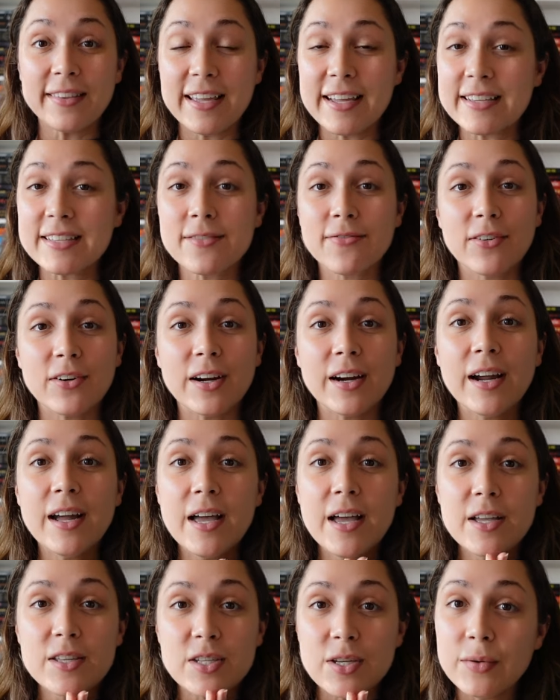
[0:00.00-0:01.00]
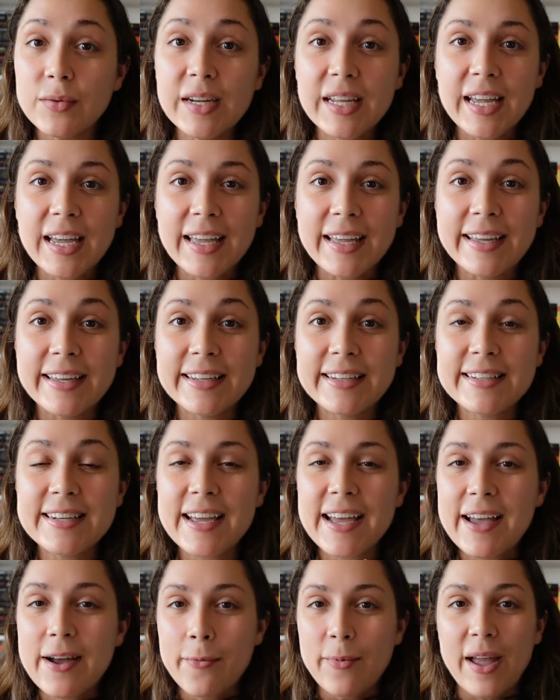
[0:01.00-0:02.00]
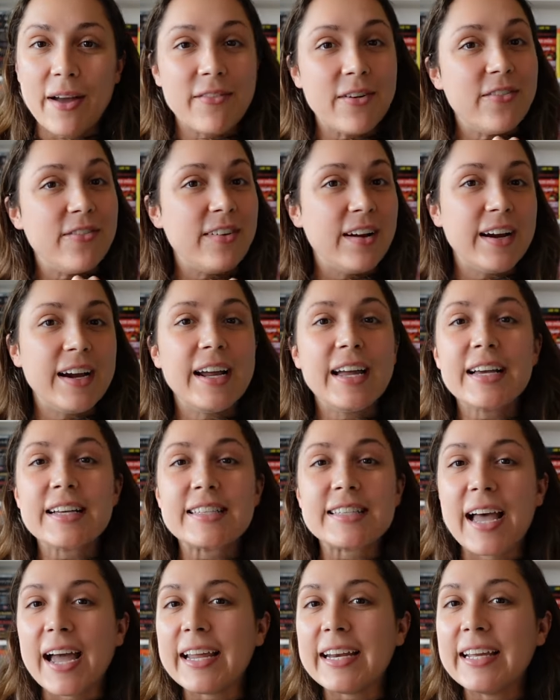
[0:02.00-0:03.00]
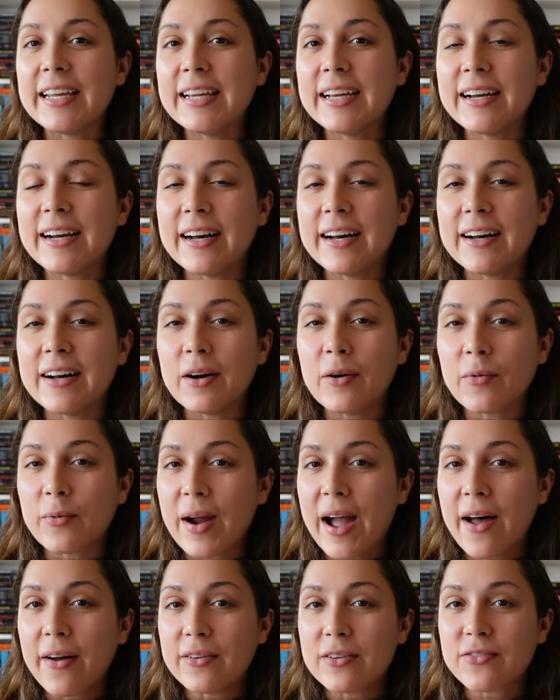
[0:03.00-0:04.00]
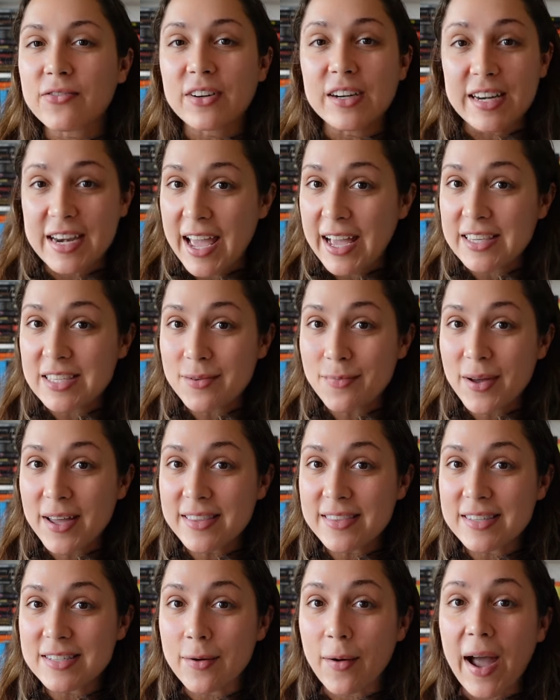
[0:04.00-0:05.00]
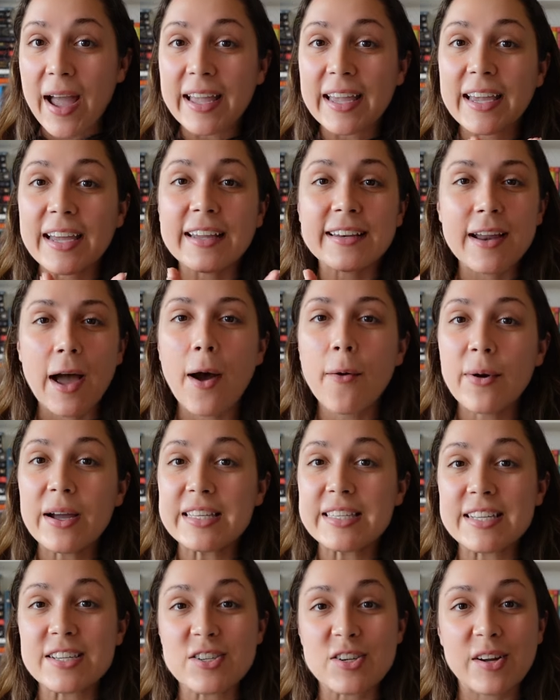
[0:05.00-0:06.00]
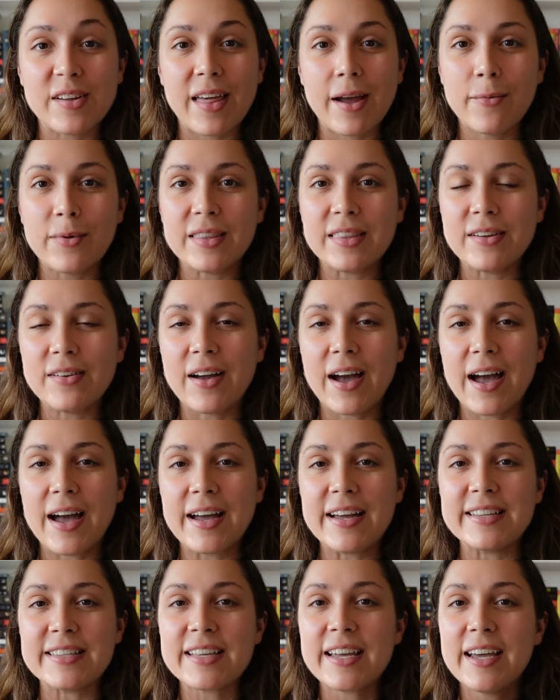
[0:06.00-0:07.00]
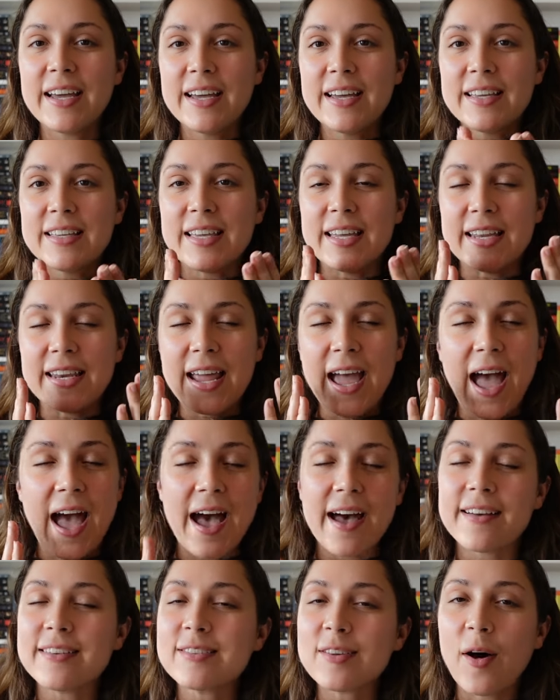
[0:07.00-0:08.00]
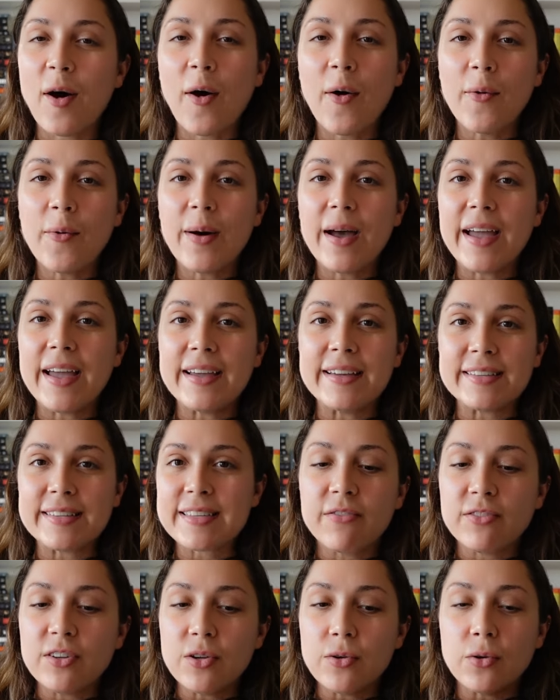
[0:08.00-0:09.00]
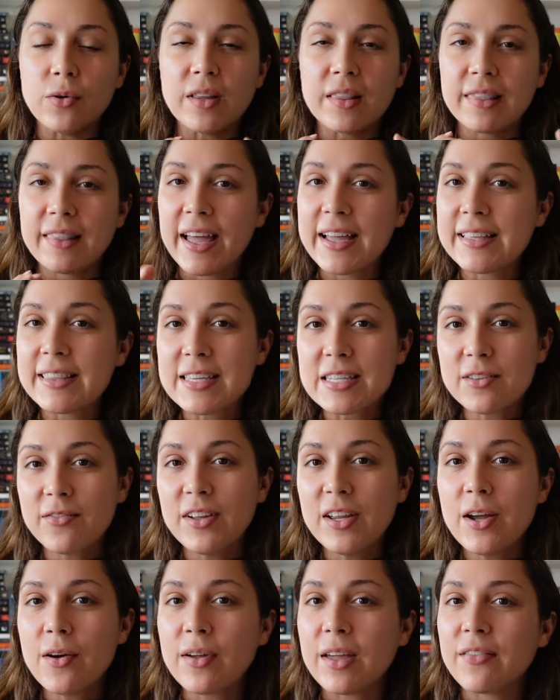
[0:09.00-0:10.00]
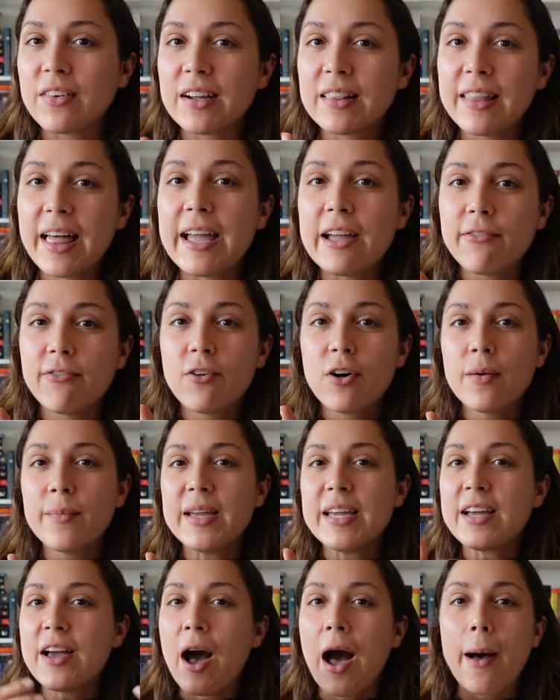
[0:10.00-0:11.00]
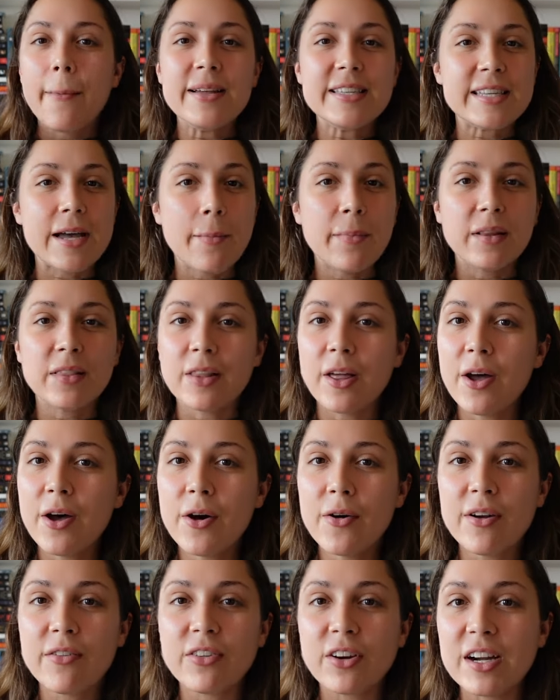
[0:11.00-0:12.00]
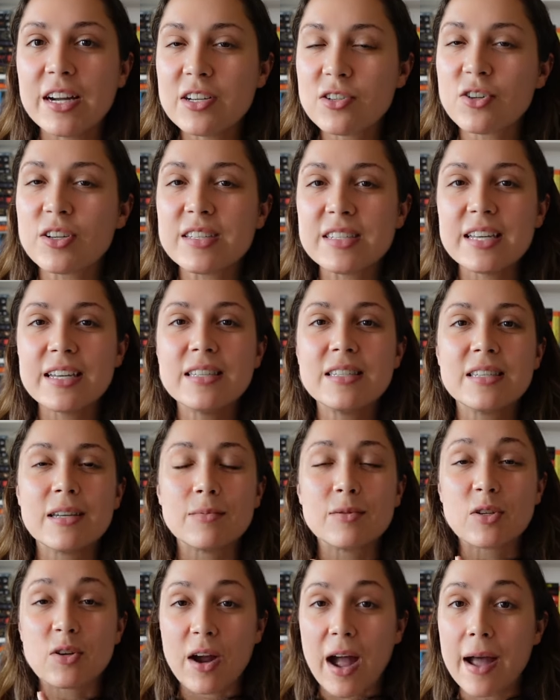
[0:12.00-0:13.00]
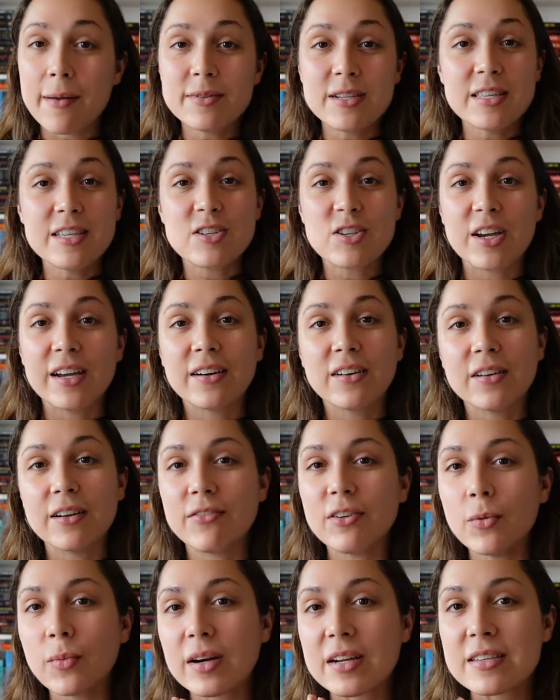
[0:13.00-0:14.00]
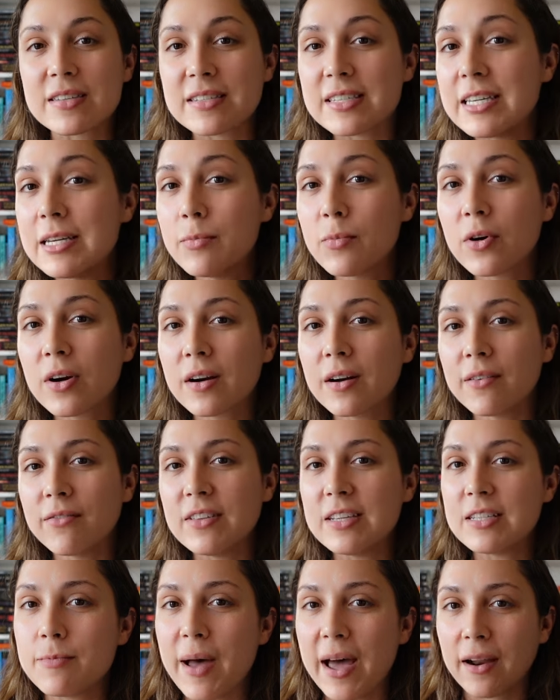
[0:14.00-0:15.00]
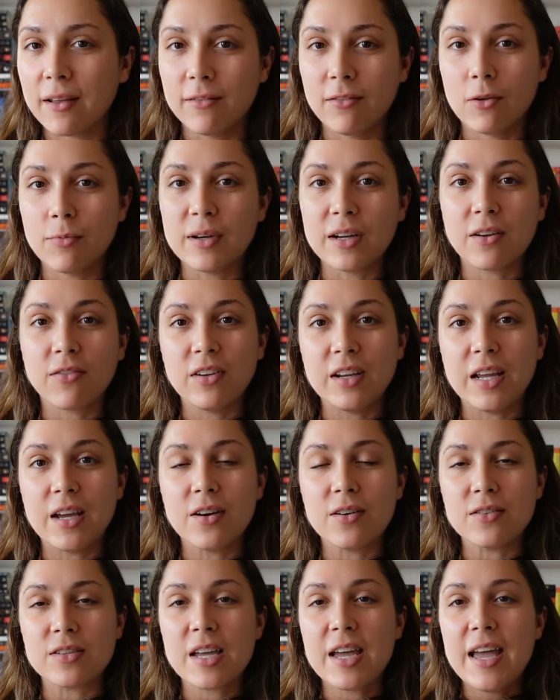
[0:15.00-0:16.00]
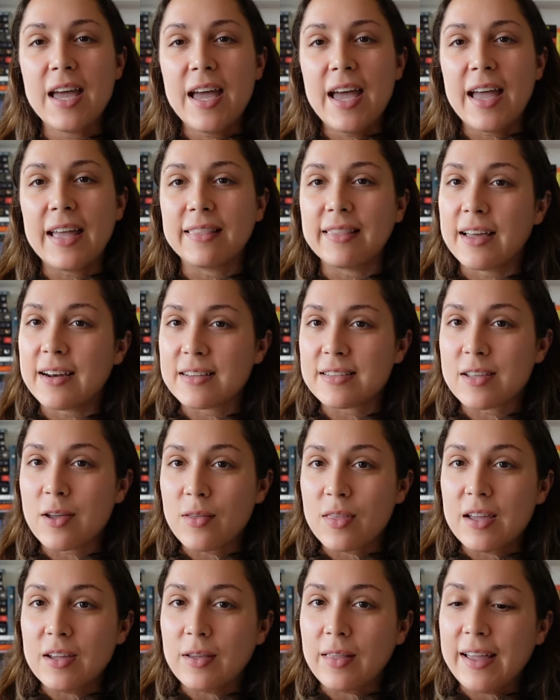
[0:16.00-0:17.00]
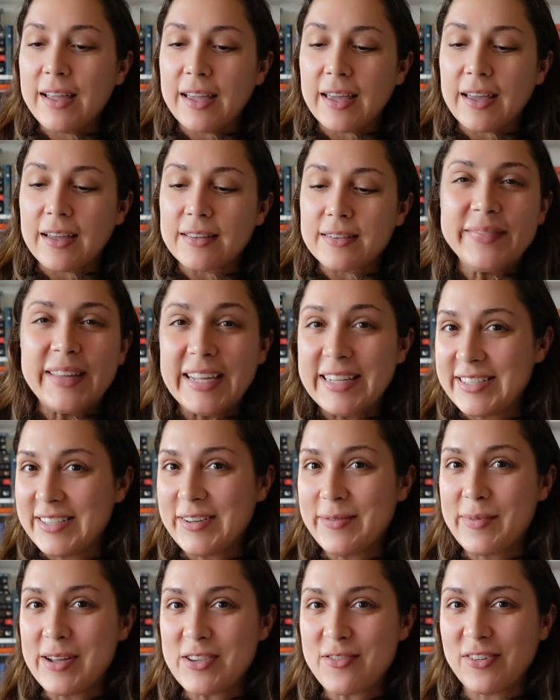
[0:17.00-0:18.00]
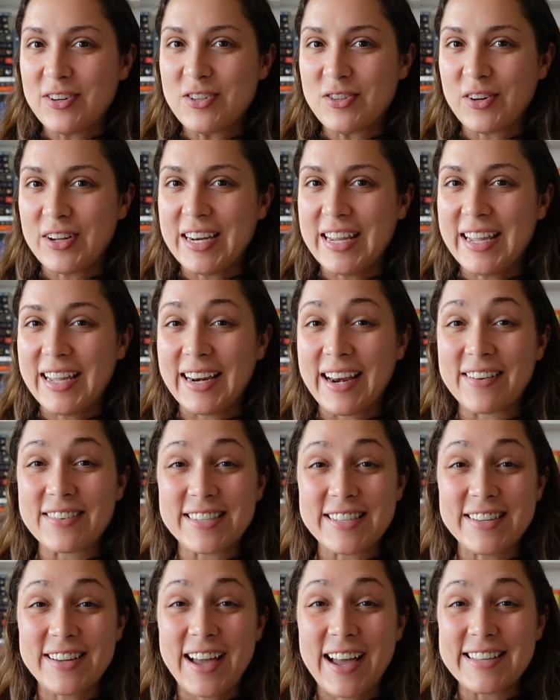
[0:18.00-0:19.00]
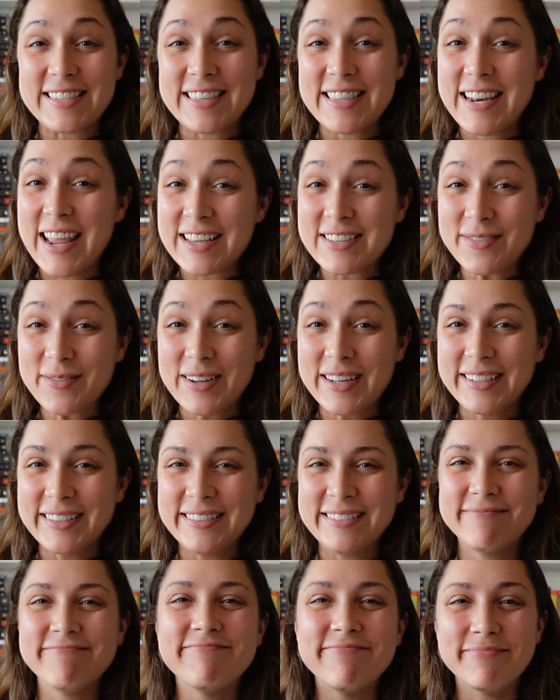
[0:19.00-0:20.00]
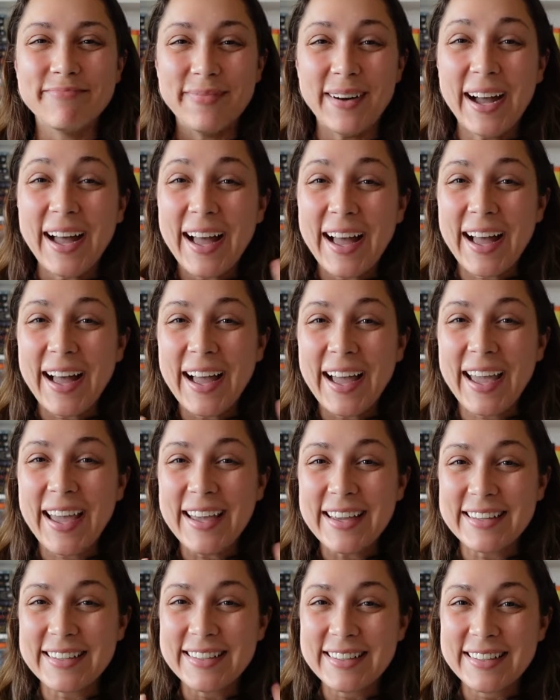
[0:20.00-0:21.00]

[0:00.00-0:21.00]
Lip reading: Thanks for tuning in. We have a very exciting round for next month, so I cannot wait to share that with you guys. And as always, if you like this video, give it a like for me. Comment down below if you're interested. Subscribe to the channel if you want to see more of Battle of the Book videos, and let us know that you like it. Thanks so much for joining, and I'll see you guys in the next one. Bye.